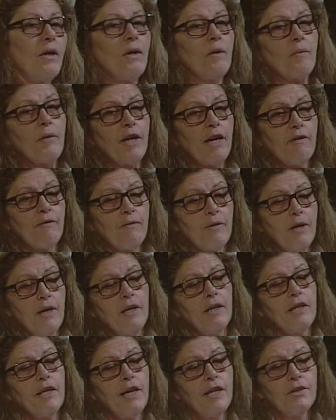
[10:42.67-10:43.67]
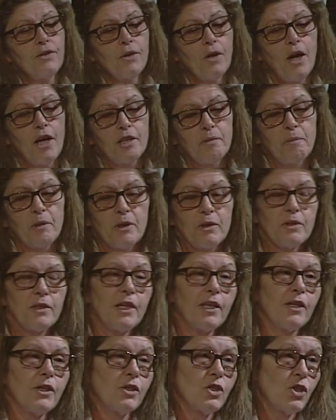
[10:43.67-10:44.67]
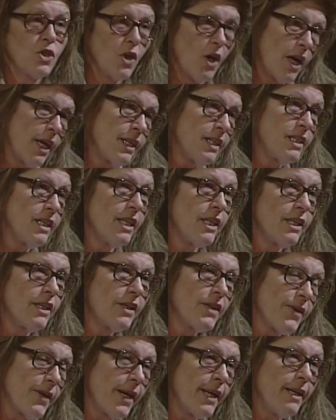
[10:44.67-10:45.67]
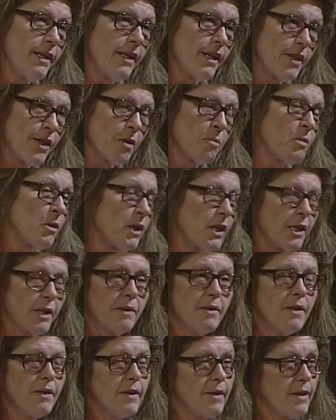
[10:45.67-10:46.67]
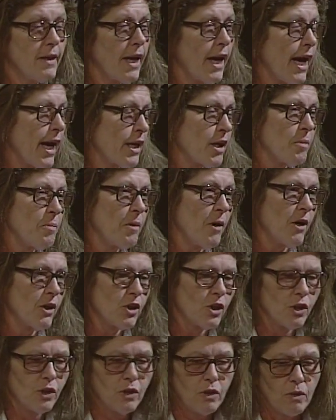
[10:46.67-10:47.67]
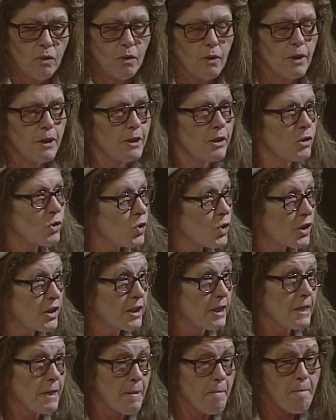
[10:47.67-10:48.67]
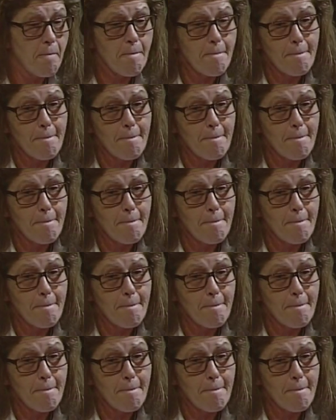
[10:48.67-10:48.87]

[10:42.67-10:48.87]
We have cancer hospitals that are trying to integrate, and they're putting acupuncture or nutrition.